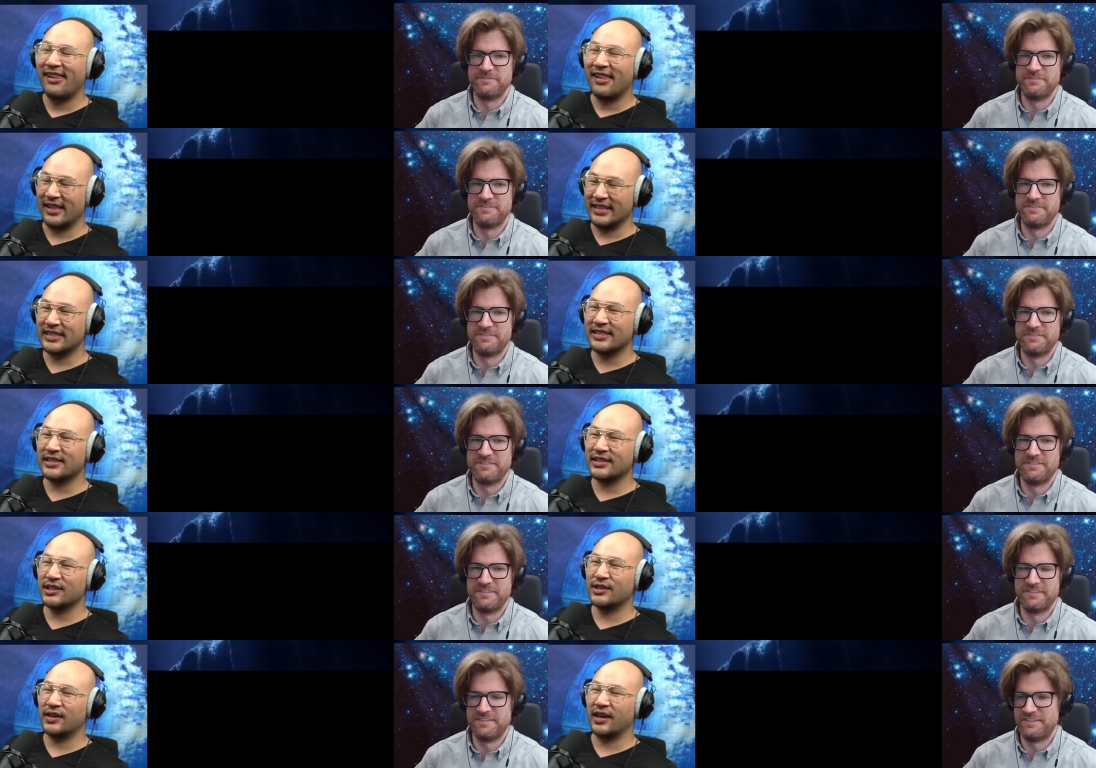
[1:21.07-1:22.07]
Speaker 1: This is
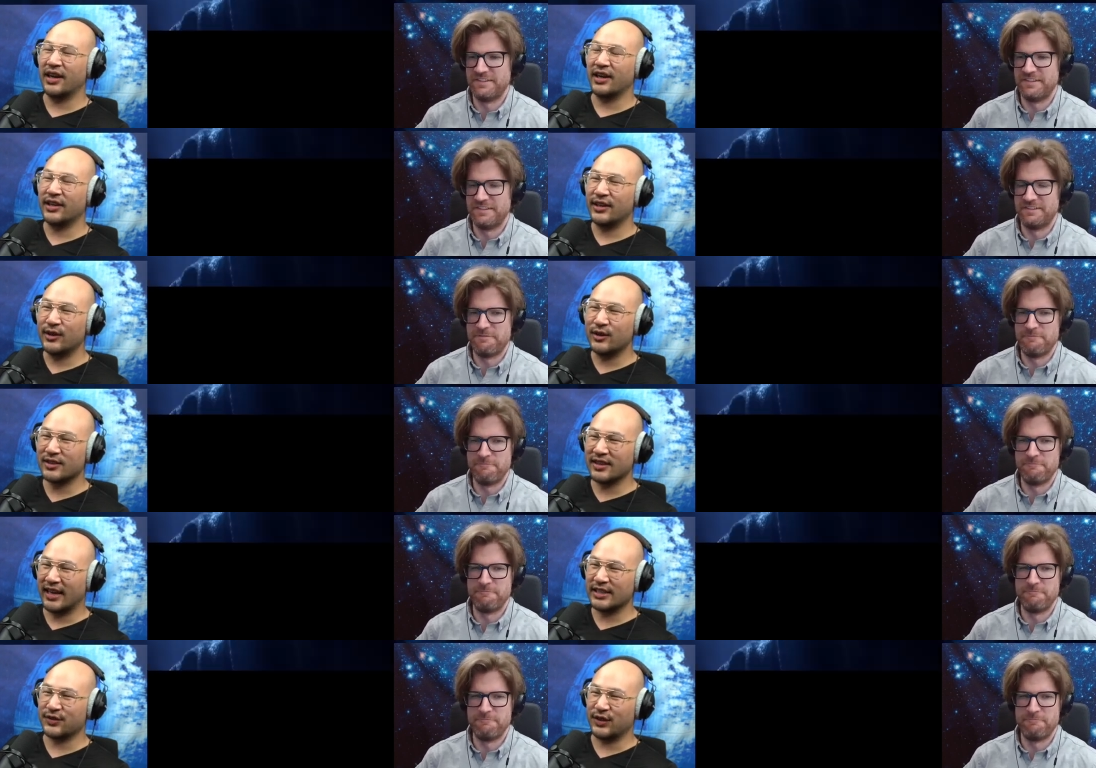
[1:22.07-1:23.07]
also a huge
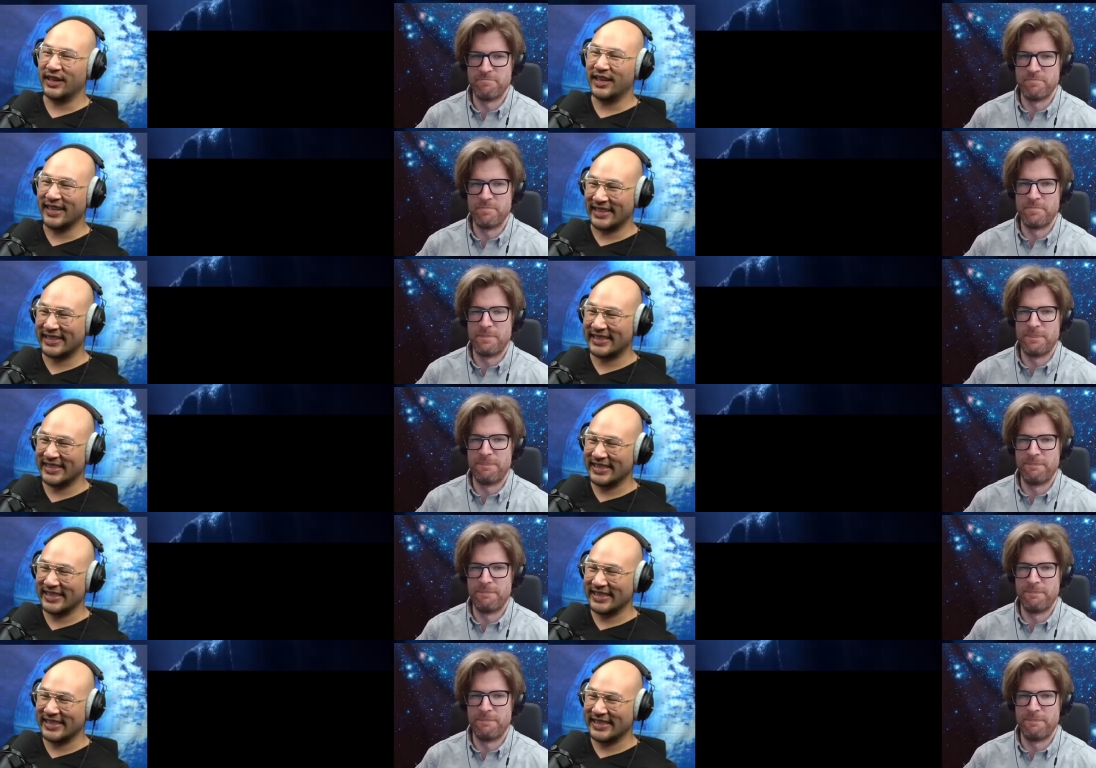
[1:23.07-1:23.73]
loss for Hux,